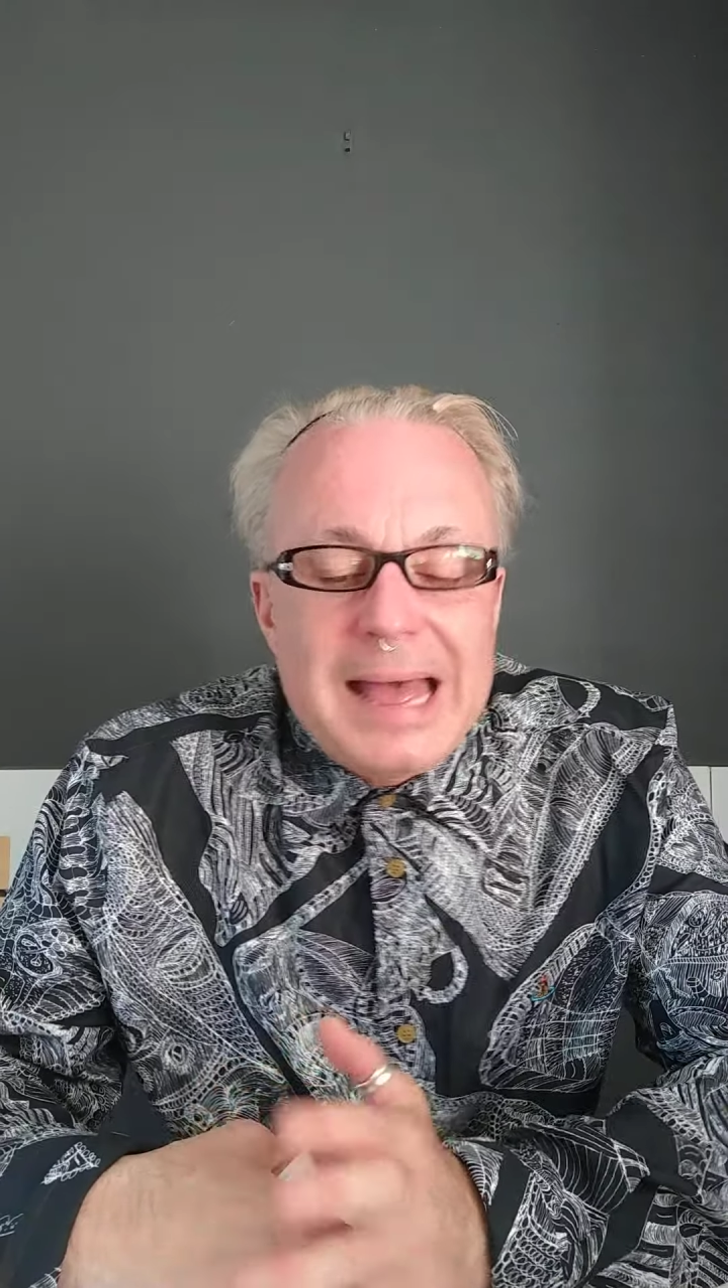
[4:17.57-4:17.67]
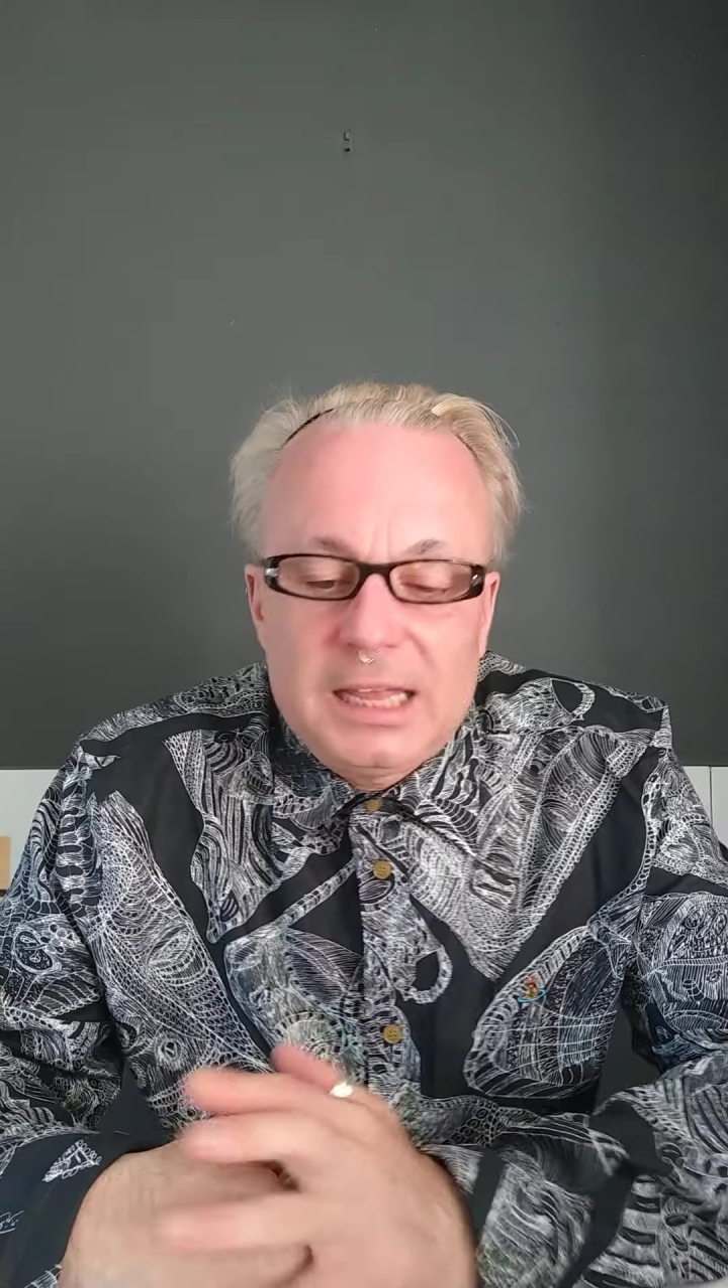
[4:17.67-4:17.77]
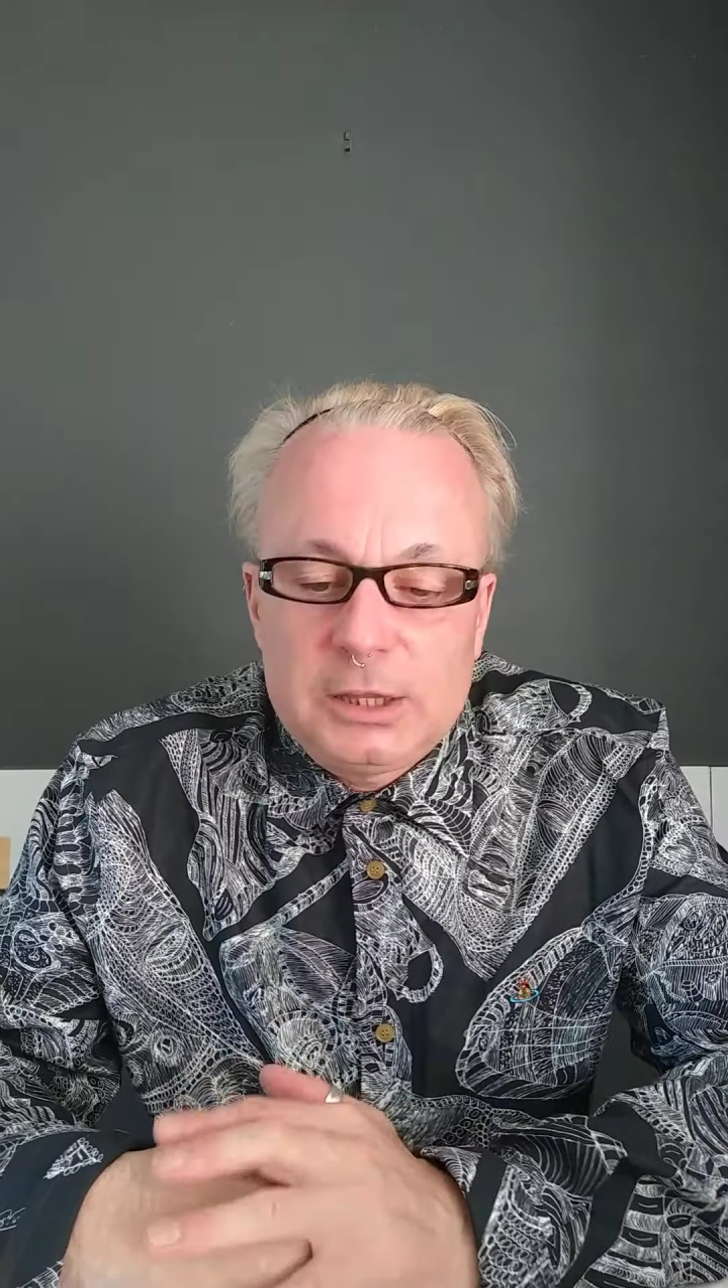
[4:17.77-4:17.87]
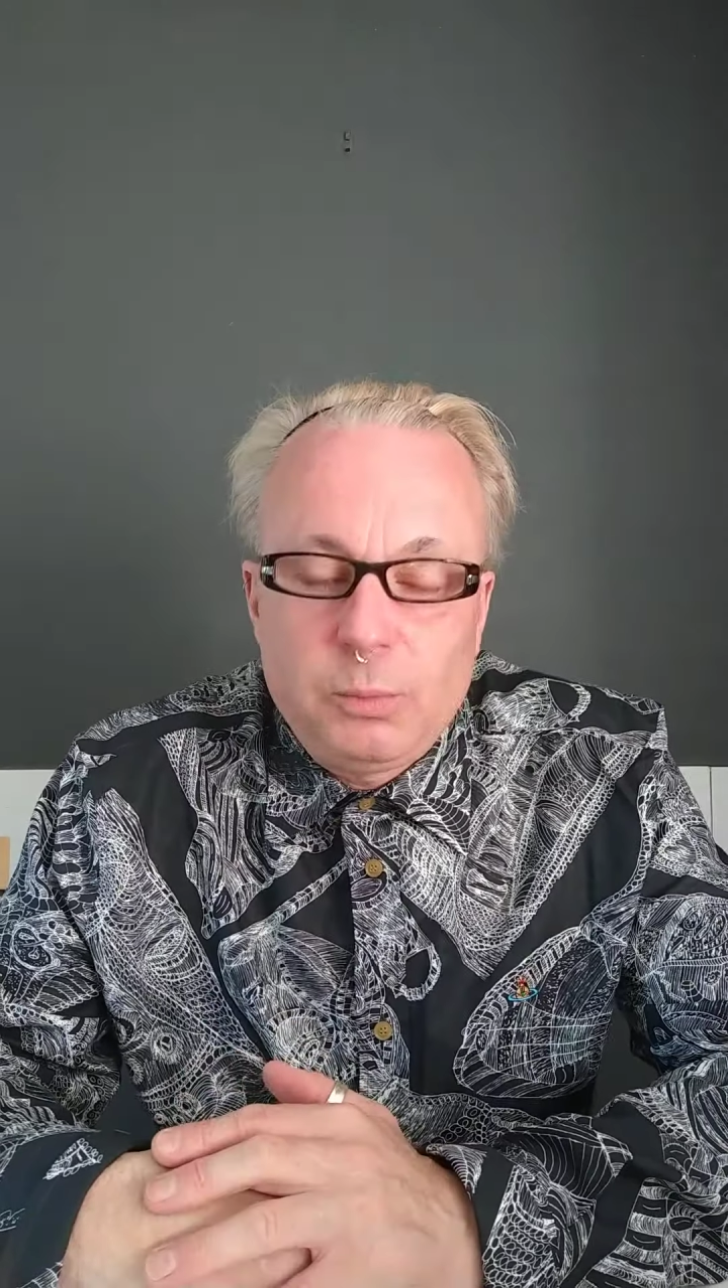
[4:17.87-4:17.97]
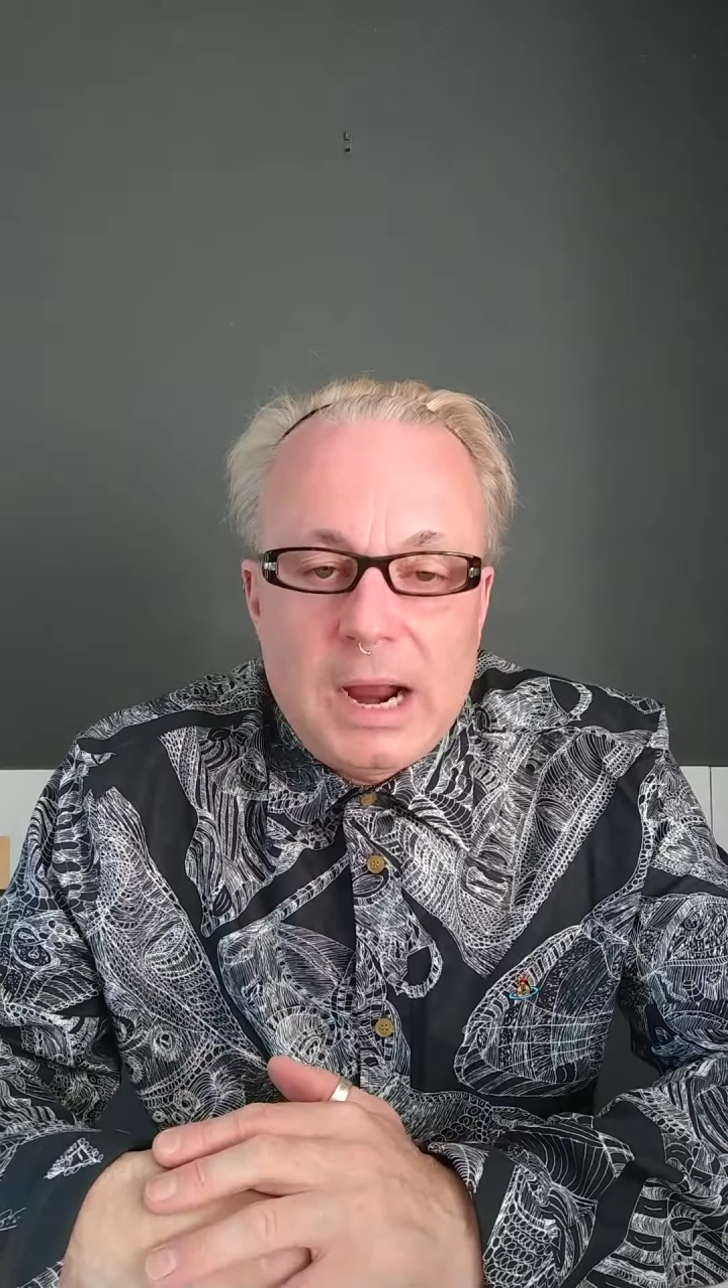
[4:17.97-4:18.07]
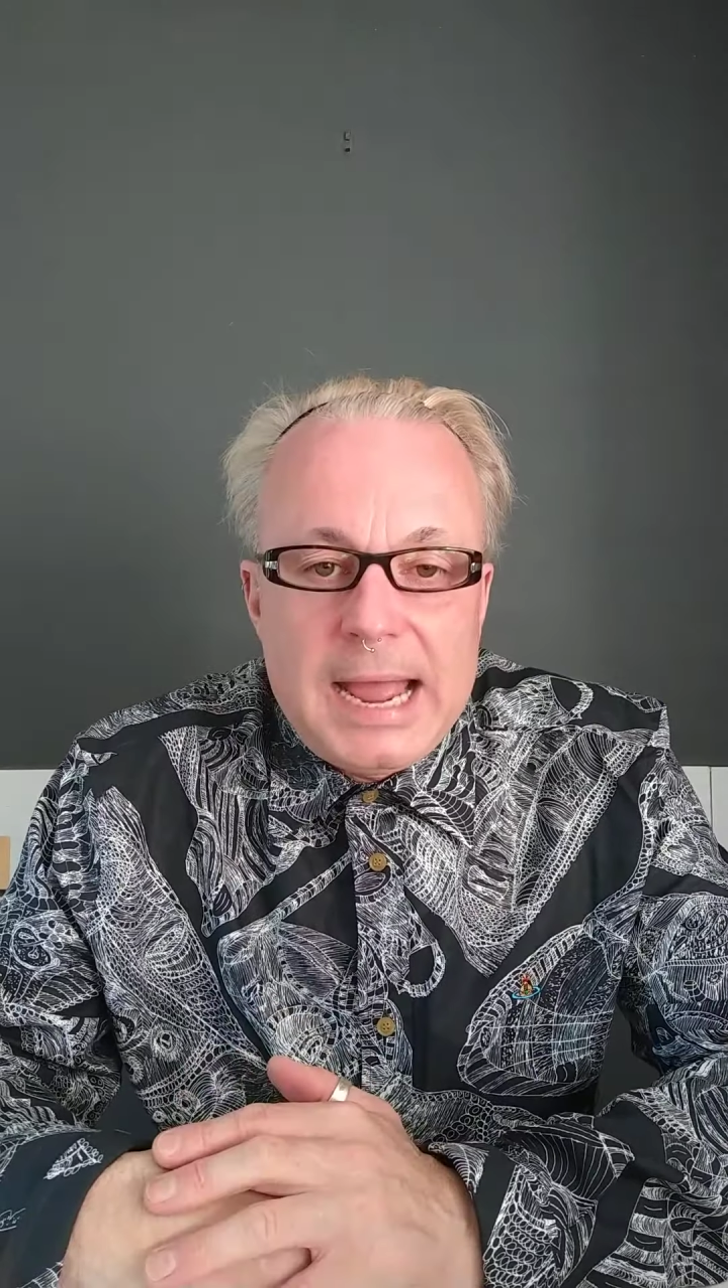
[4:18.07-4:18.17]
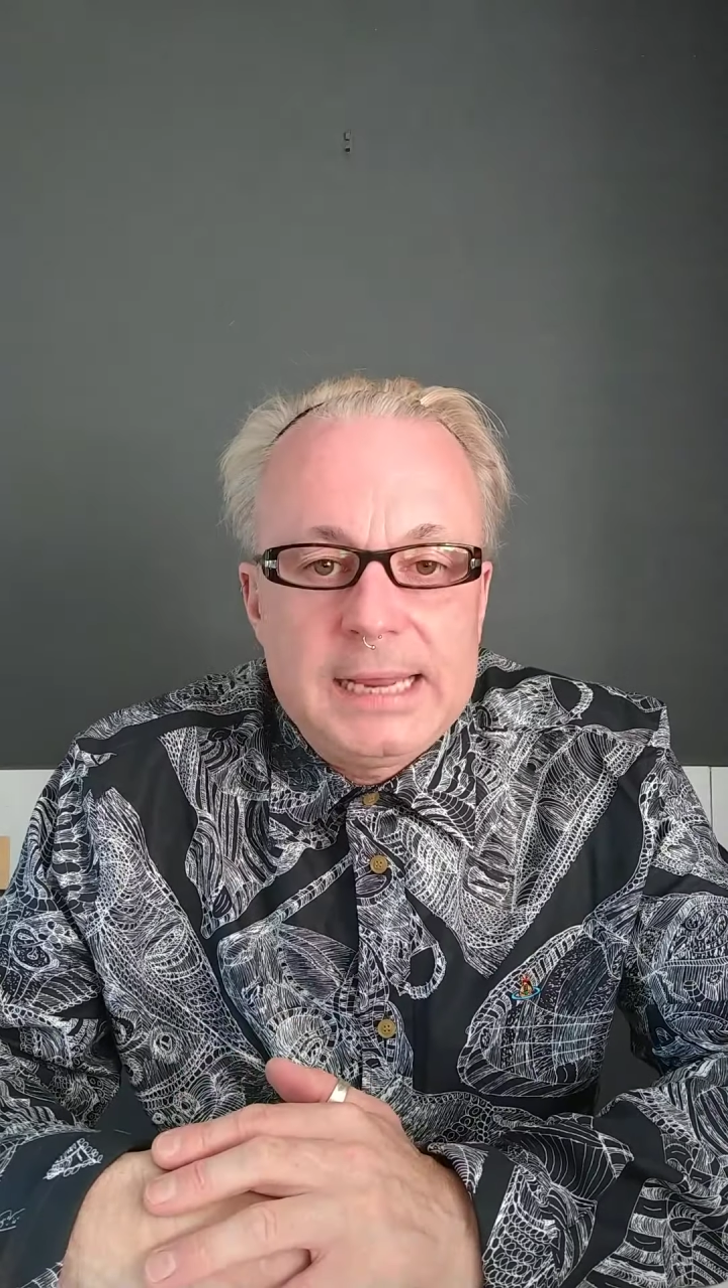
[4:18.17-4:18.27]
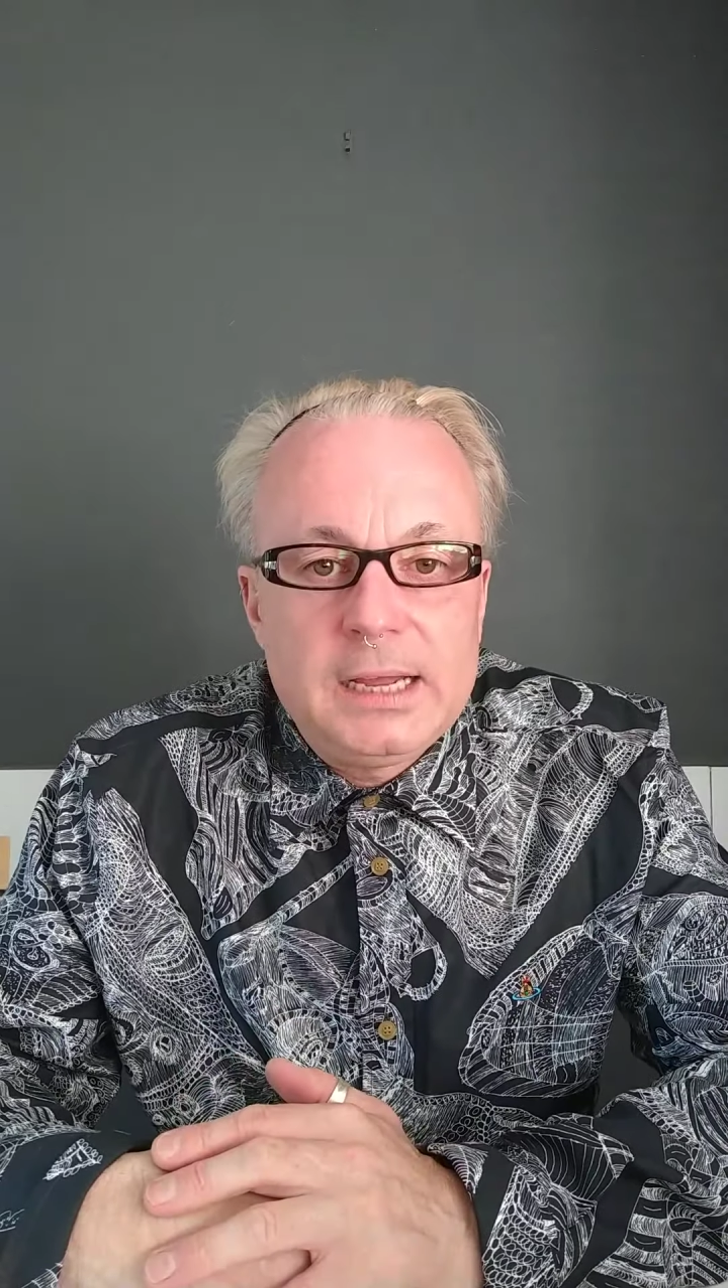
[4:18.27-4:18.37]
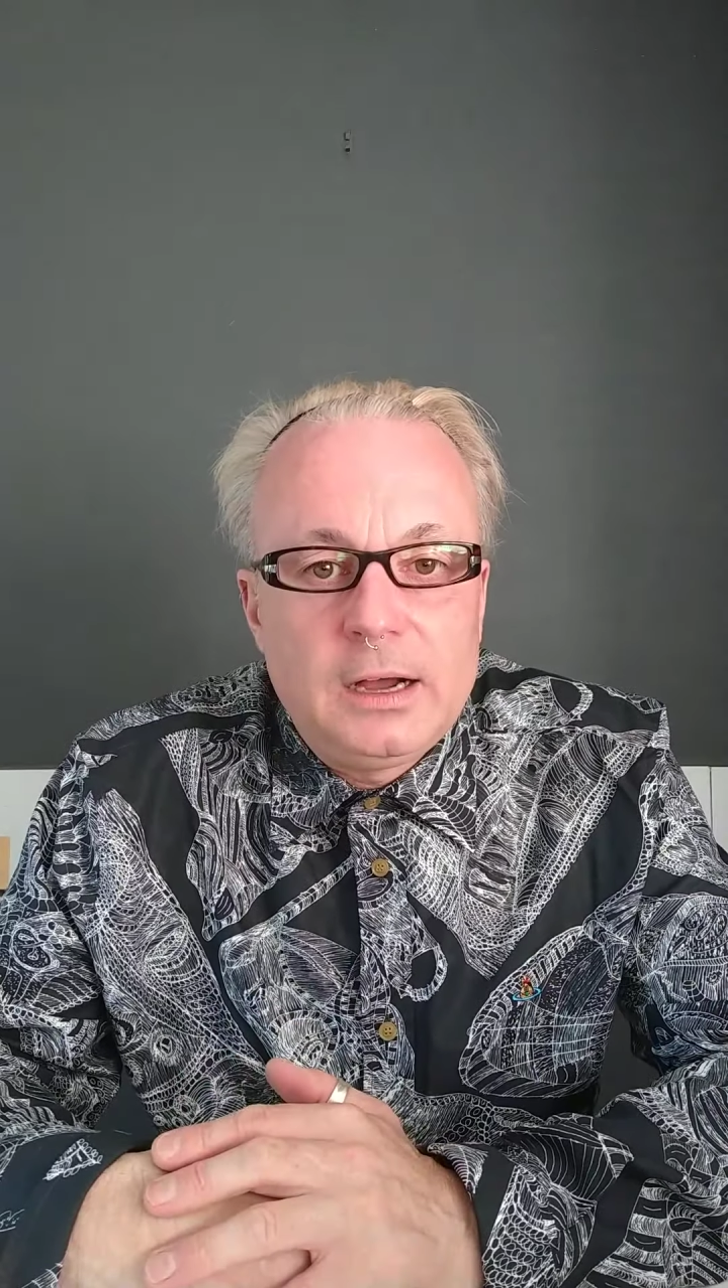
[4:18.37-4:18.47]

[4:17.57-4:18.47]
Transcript: pathway